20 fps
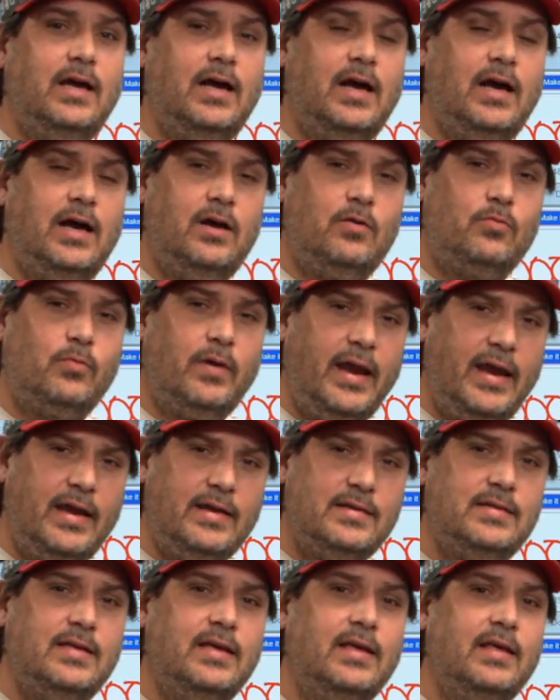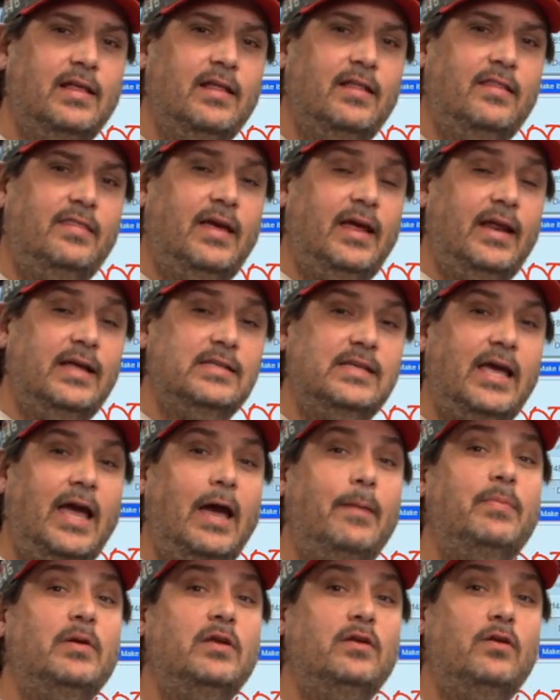uh, rate that has
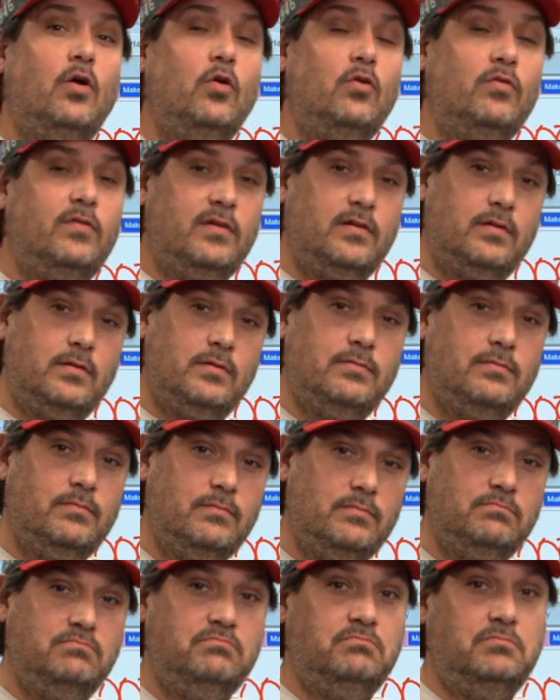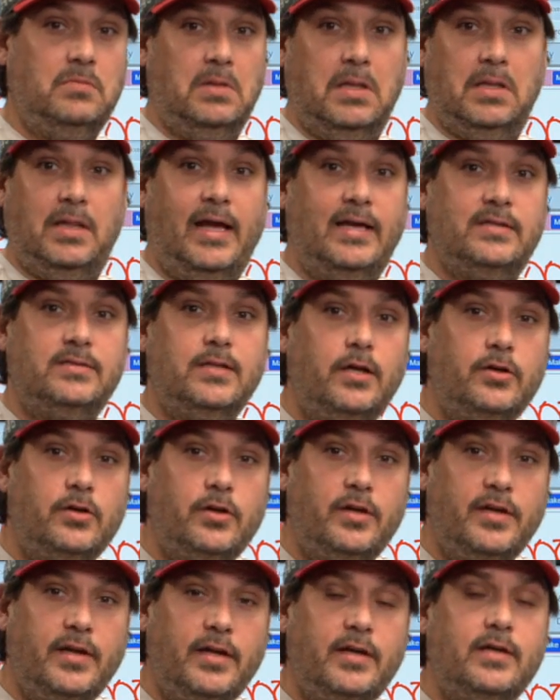happened over the last
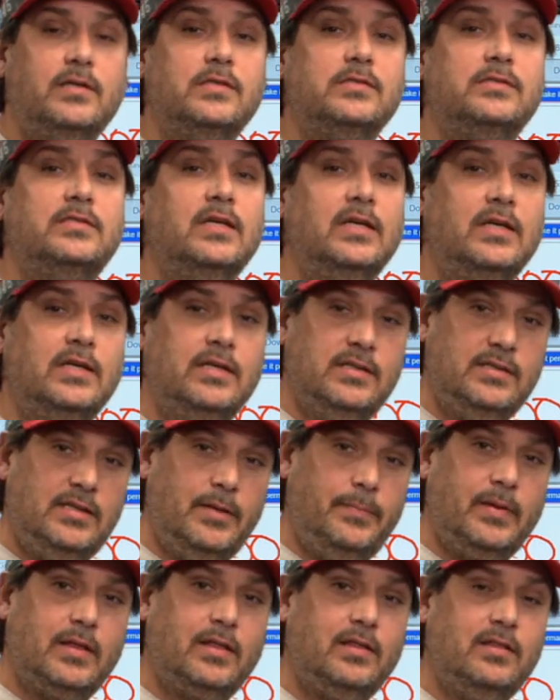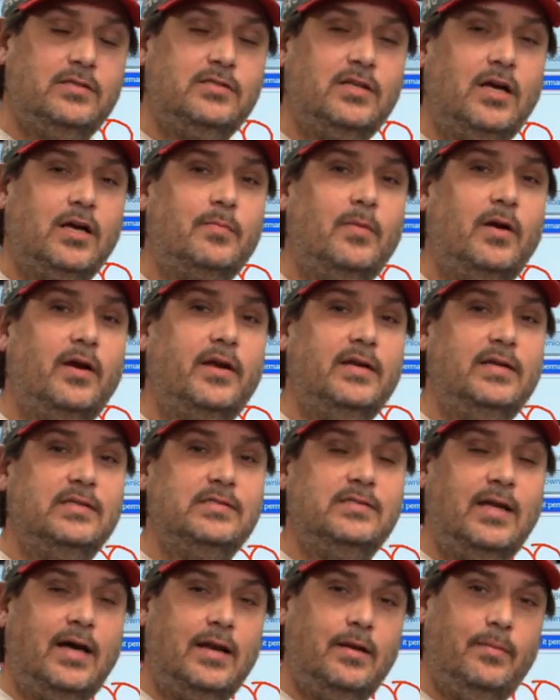hundred years. Typically, the stock market
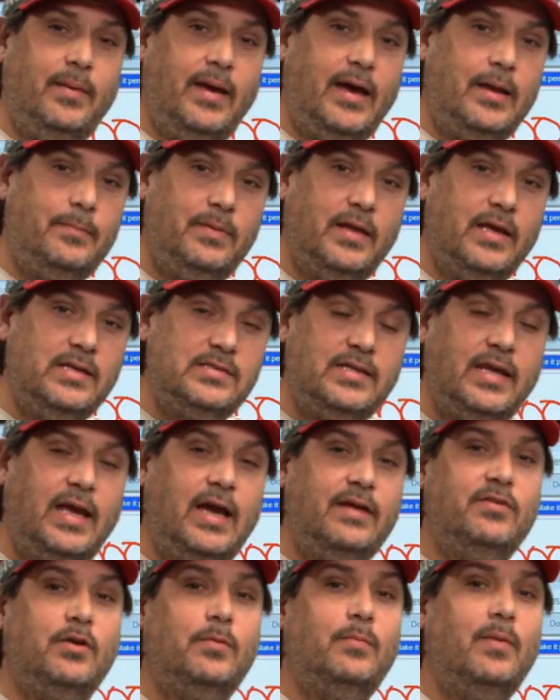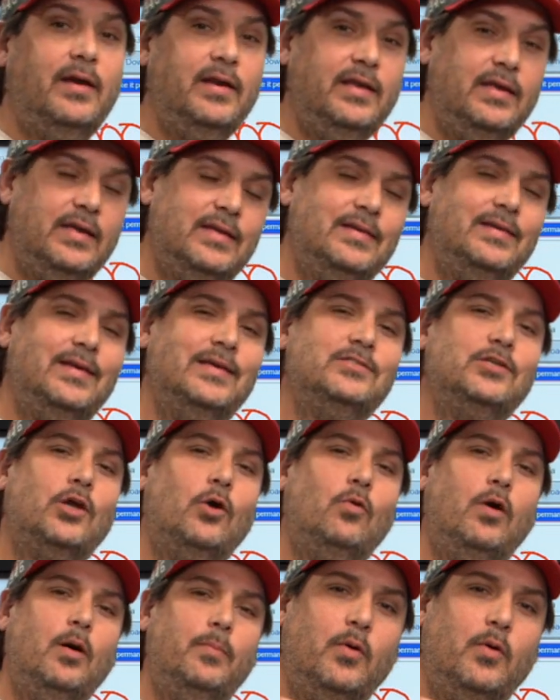is not a bad place to have your money. It does
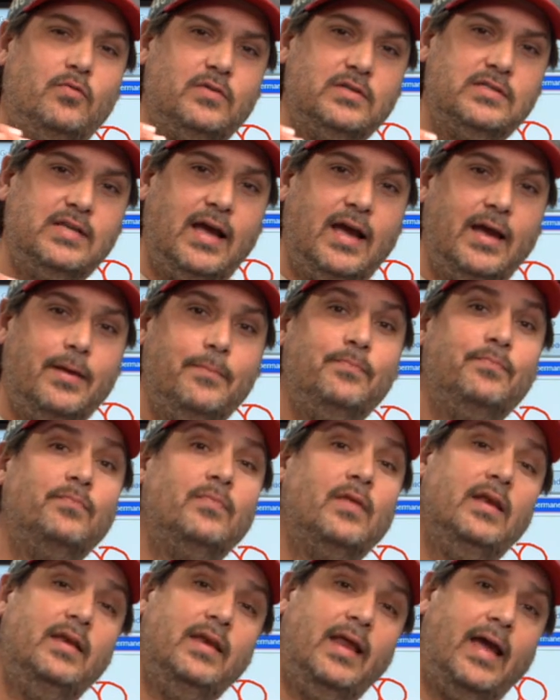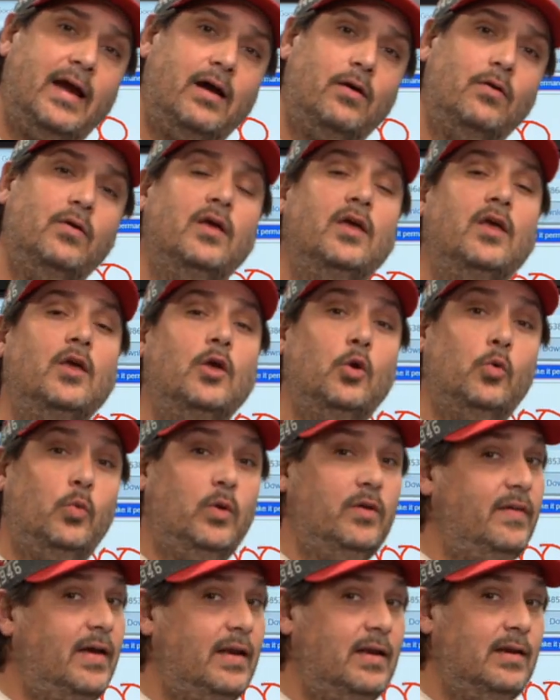go over time. Now,
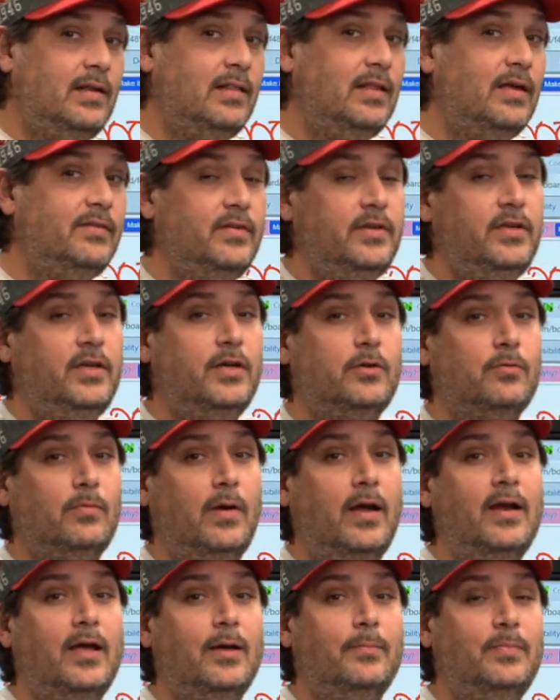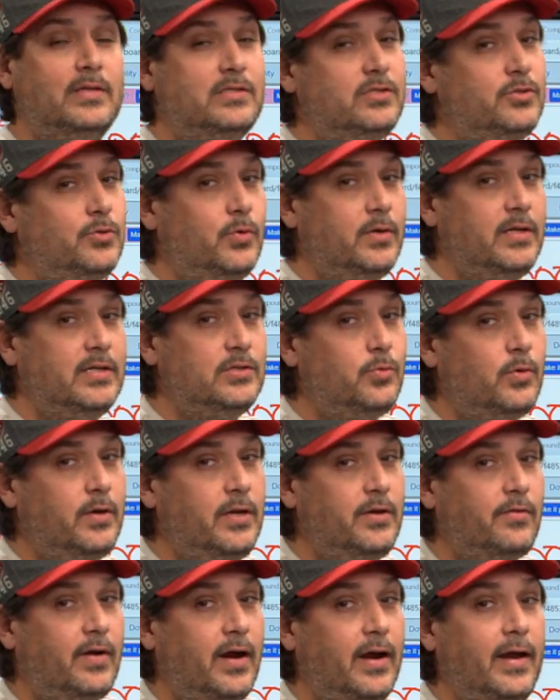we've had an 11 year run up. It's
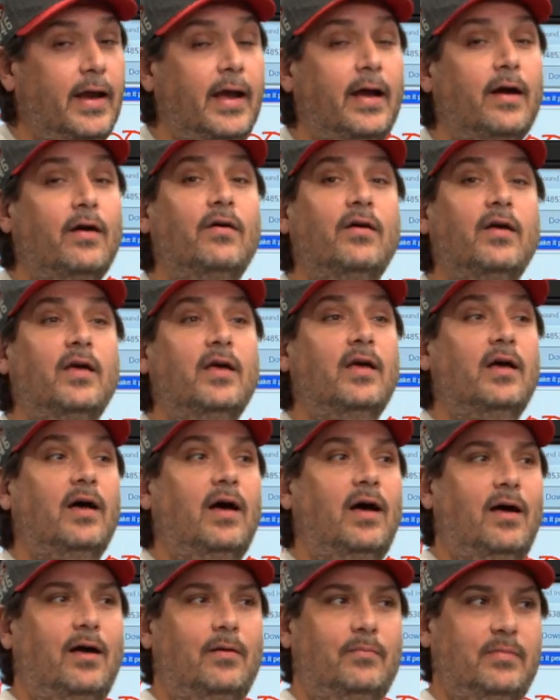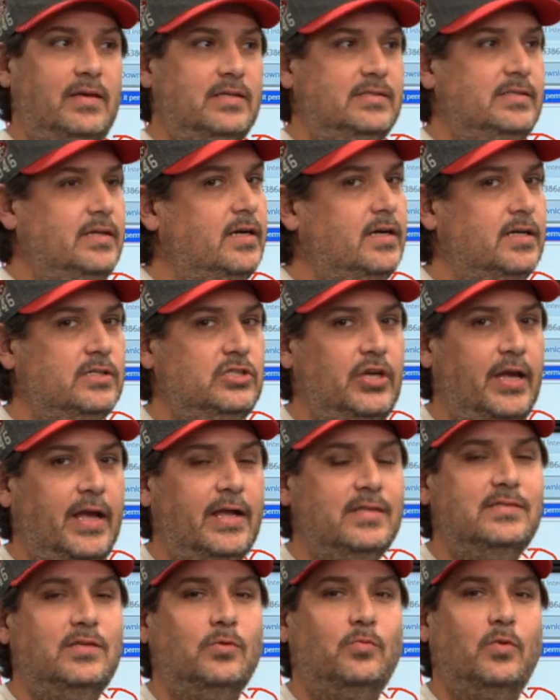2020 right now. Um, is there a
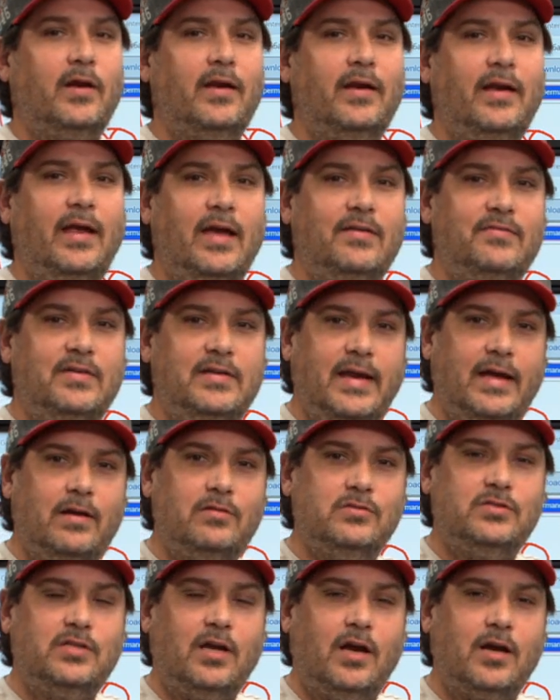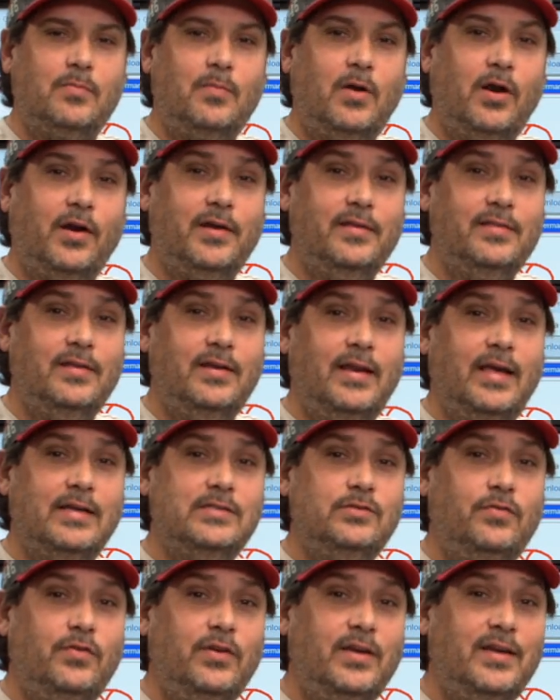chance that we're going to have a down stock market in the
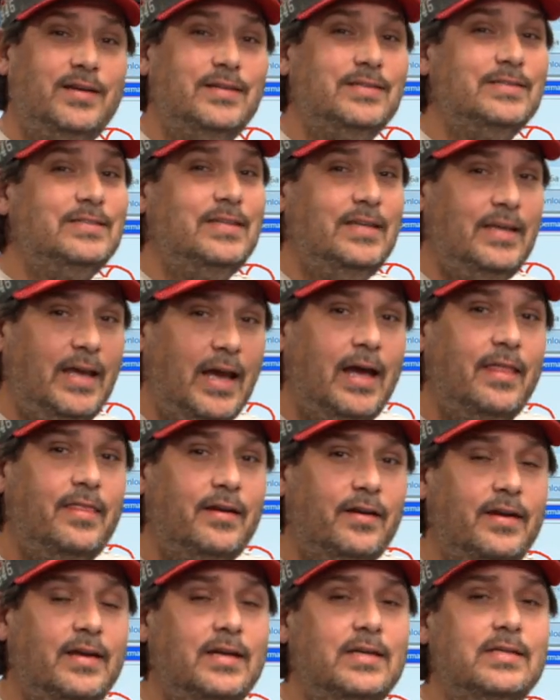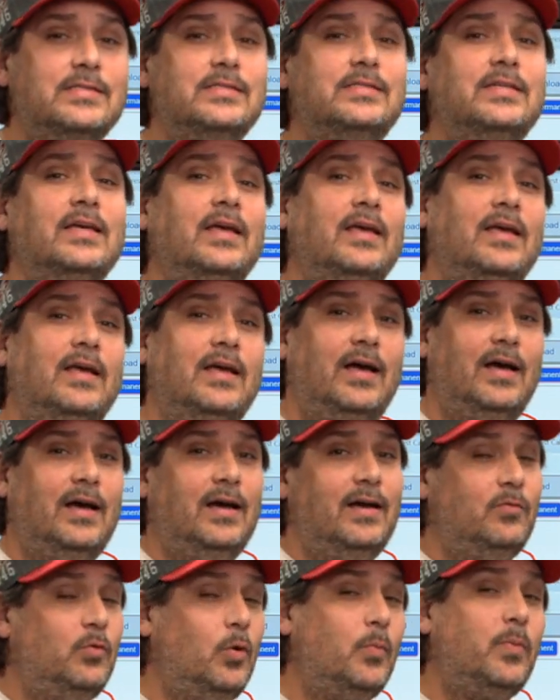next few years? Yeah, there is.
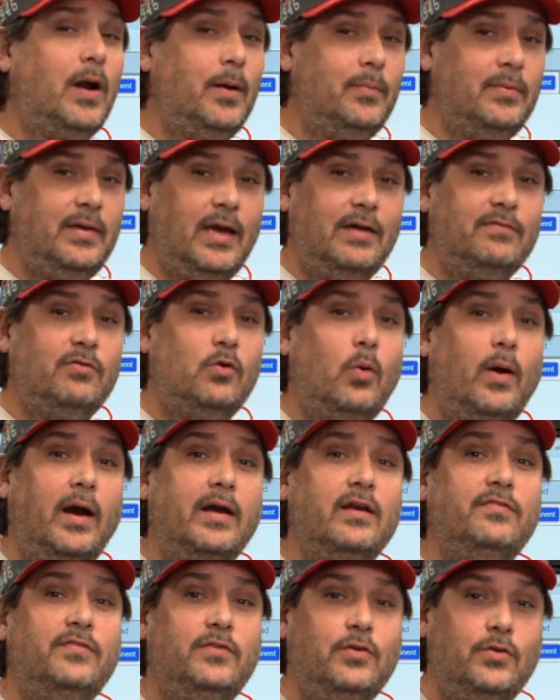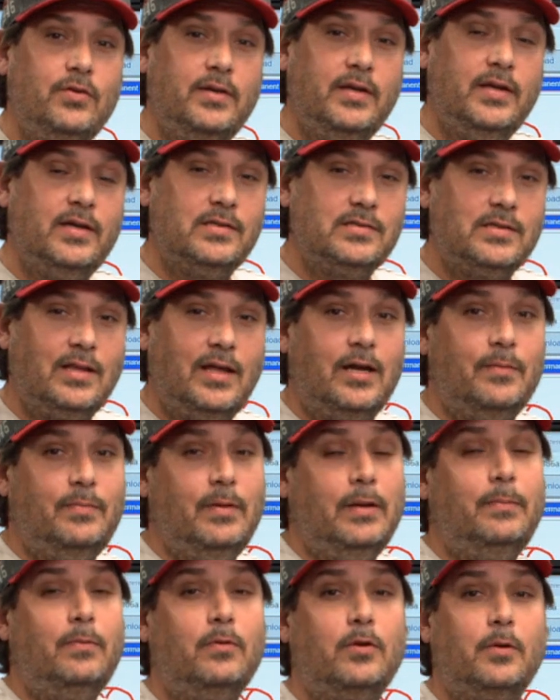Uh, we'll probably have quite a few years. A lot of
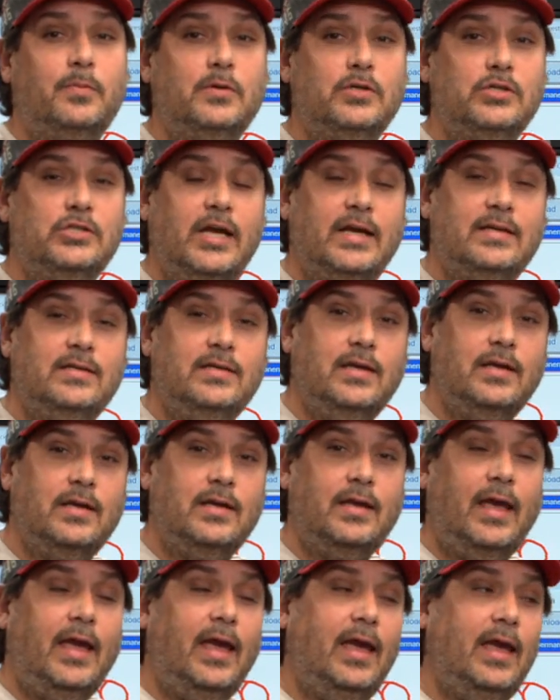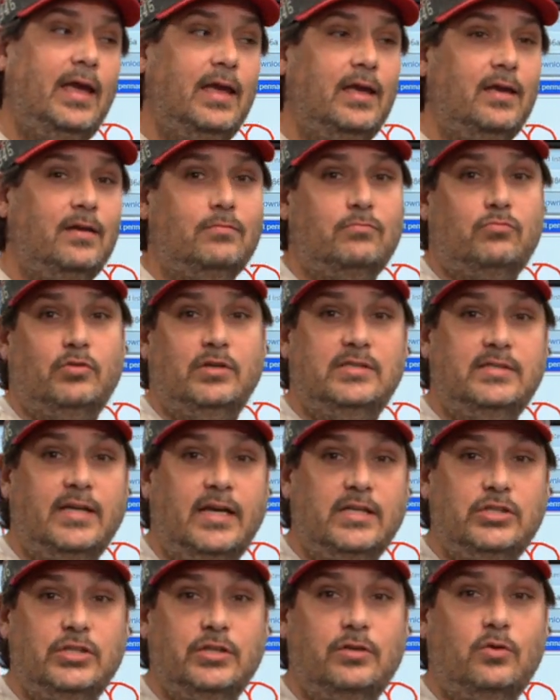people are projecting a
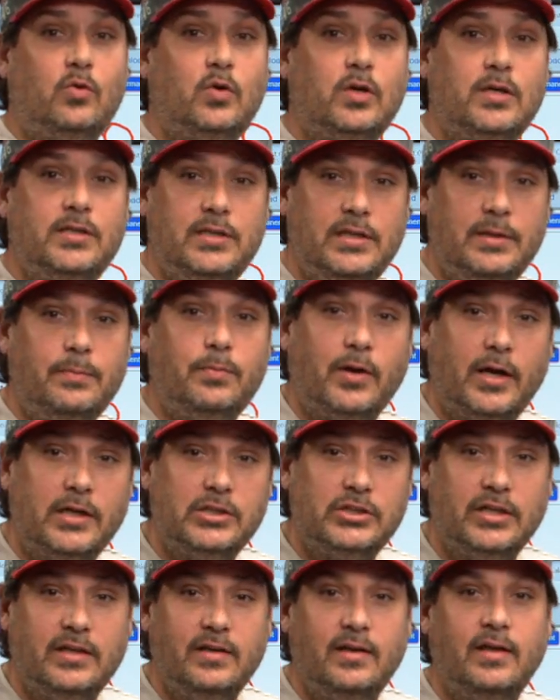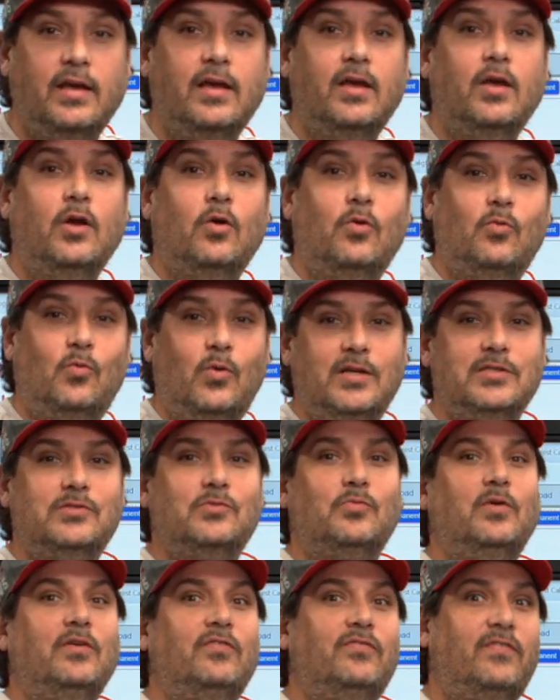recession or a depression once
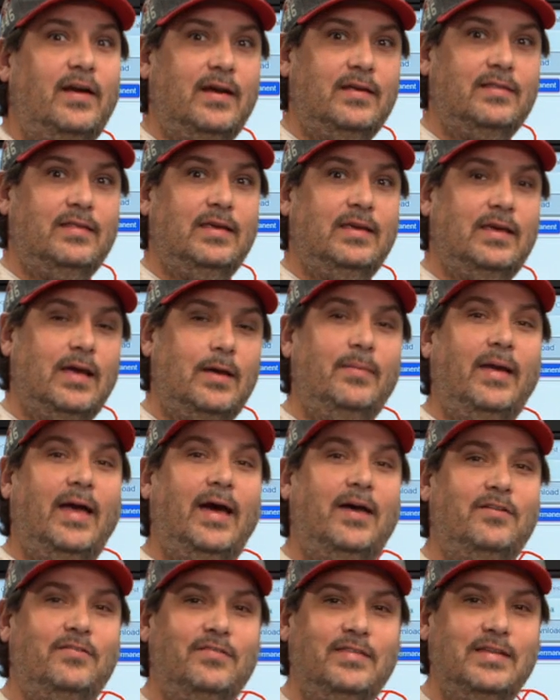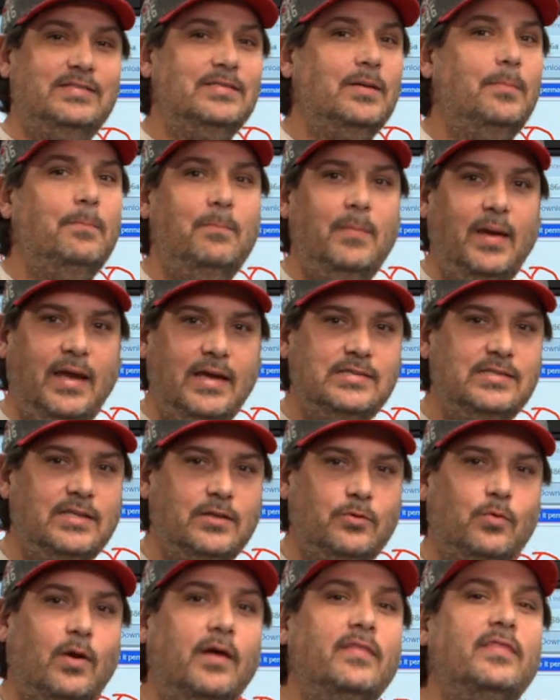we finally come out of this
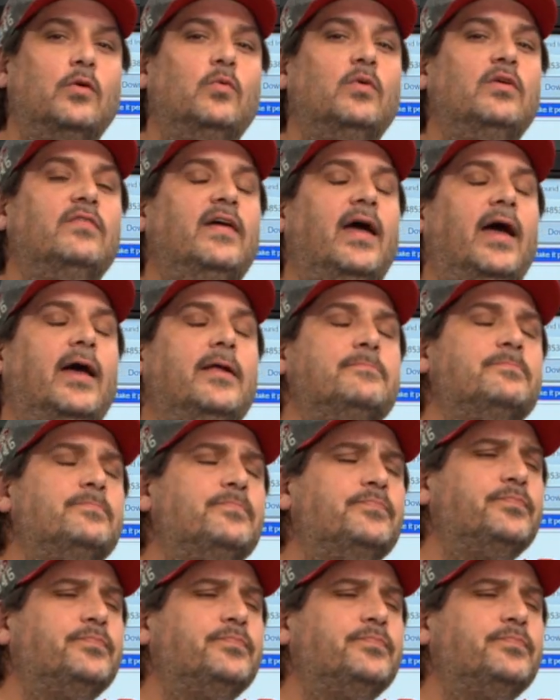amazing run that we've had.